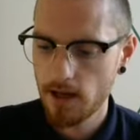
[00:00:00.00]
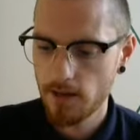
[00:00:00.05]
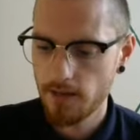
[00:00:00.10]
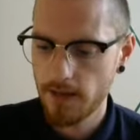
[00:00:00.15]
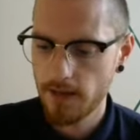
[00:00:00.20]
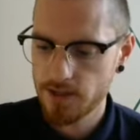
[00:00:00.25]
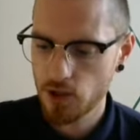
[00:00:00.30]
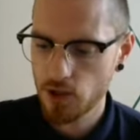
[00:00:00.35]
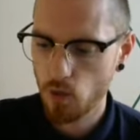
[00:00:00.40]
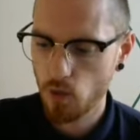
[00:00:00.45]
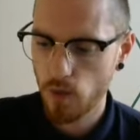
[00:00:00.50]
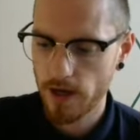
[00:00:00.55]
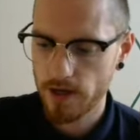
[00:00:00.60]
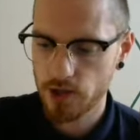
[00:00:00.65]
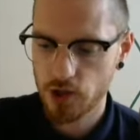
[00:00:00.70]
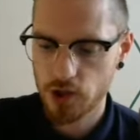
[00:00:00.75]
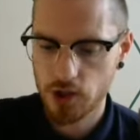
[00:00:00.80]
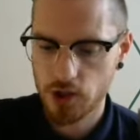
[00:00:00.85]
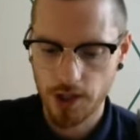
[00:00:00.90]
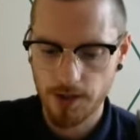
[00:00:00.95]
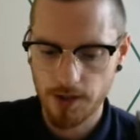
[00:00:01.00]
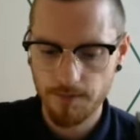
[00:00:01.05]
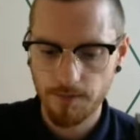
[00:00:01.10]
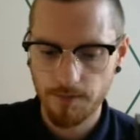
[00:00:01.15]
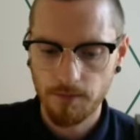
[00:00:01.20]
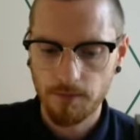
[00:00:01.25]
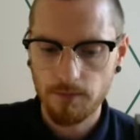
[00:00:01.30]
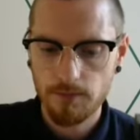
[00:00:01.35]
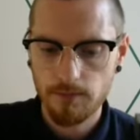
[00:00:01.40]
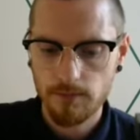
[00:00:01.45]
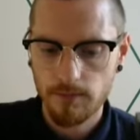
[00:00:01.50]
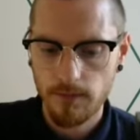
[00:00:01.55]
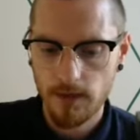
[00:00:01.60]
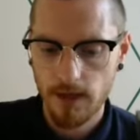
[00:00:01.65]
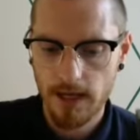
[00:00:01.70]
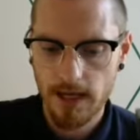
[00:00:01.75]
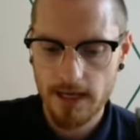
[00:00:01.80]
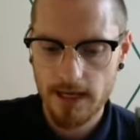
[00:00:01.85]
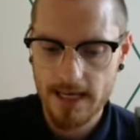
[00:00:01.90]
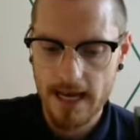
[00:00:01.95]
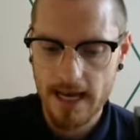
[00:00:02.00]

this question is